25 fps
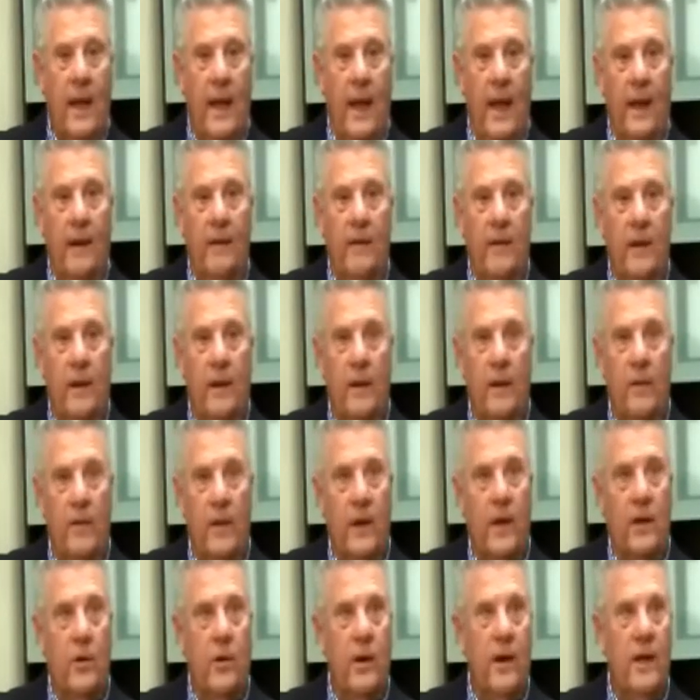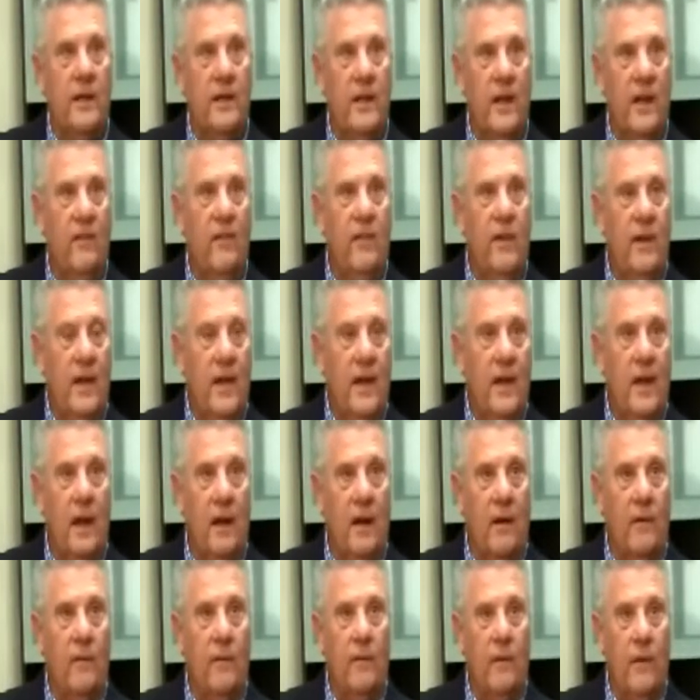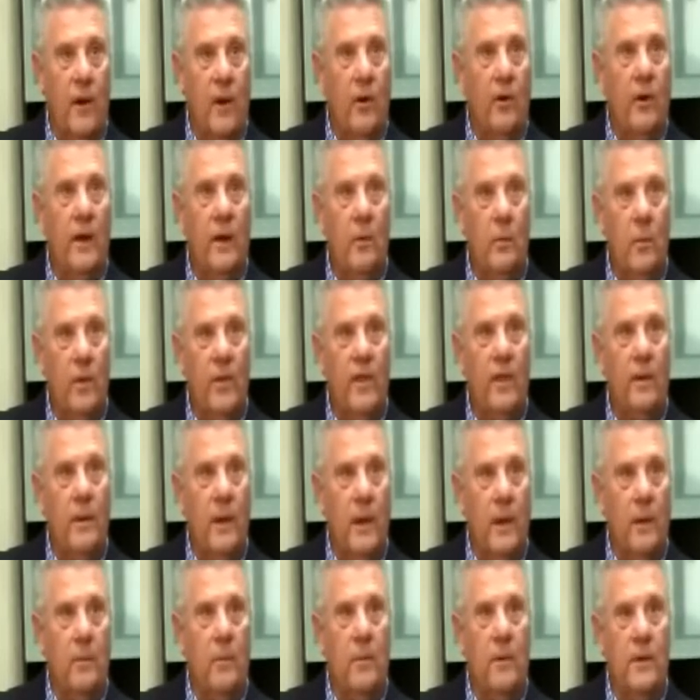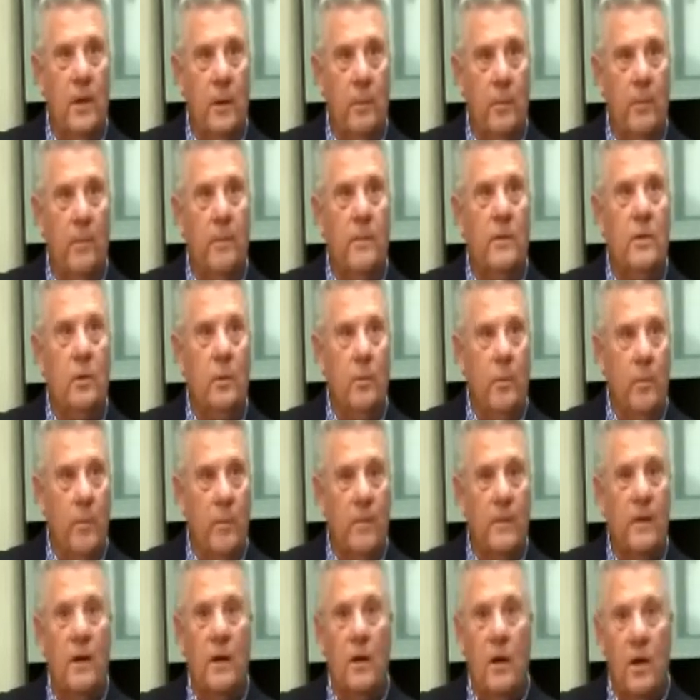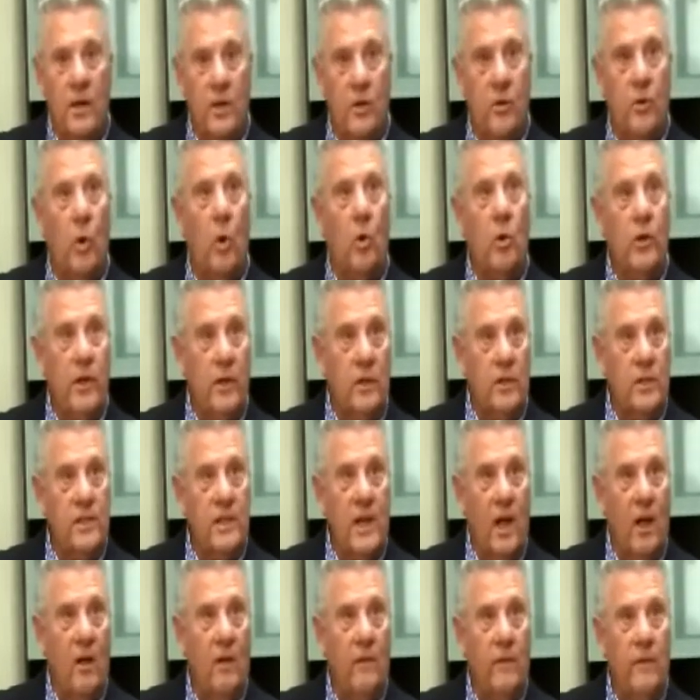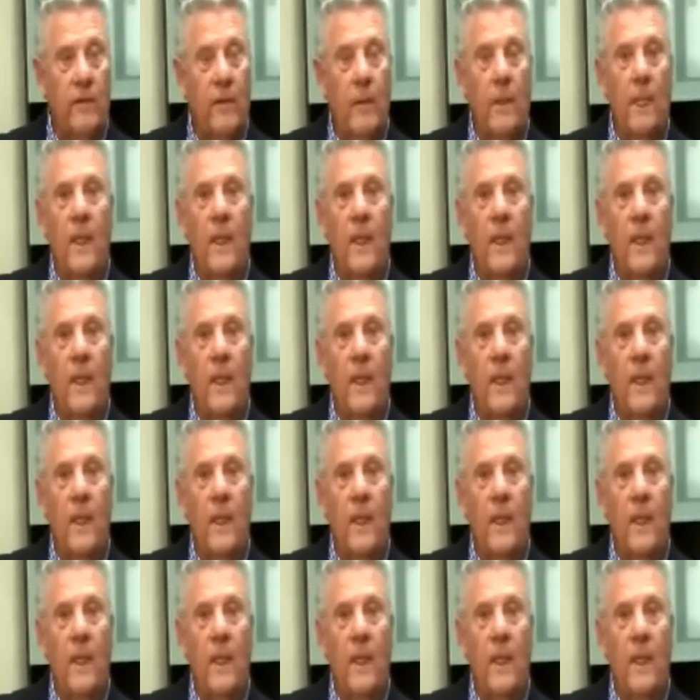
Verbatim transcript: and uh, the creativity of learning with it and to, to control yourself.